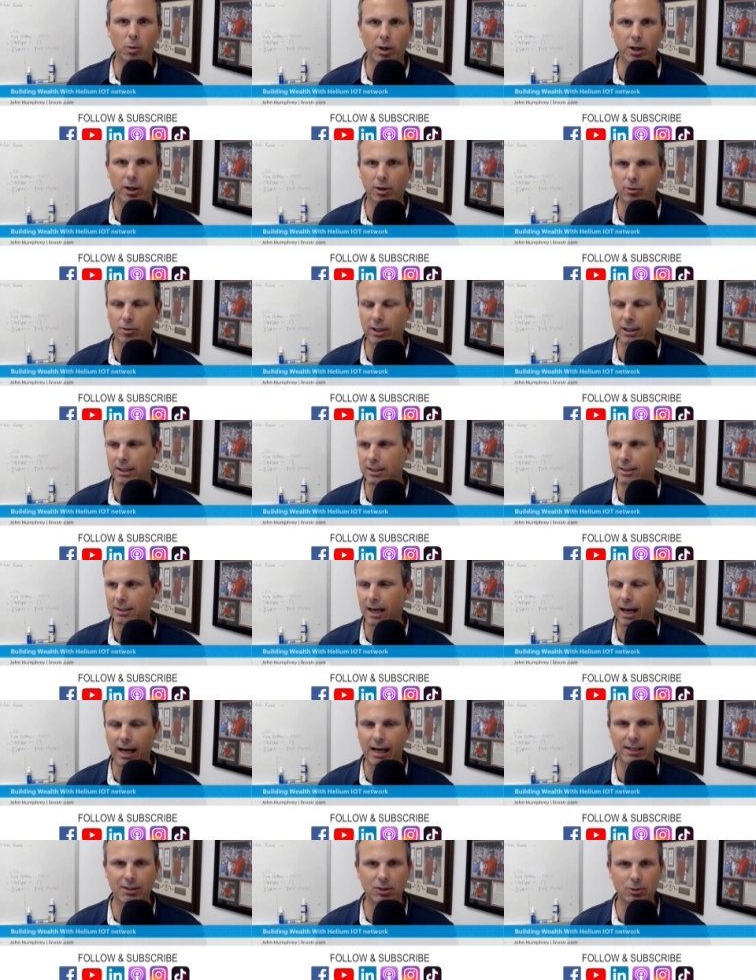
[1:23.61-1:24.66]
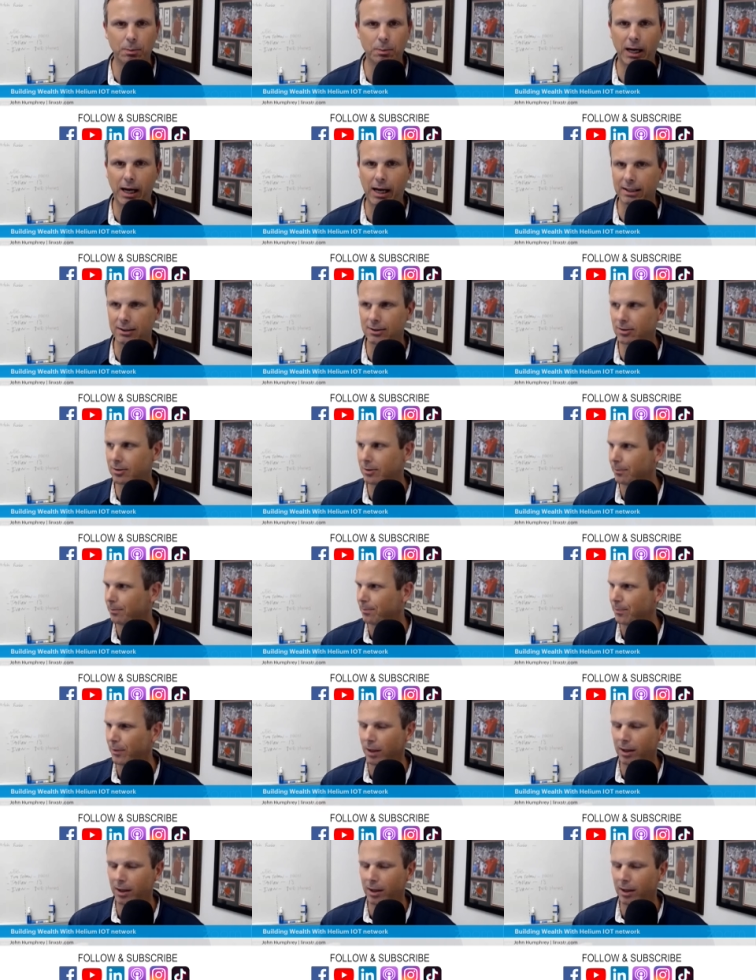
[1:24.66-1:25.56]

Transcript: We're going to create these hotspots.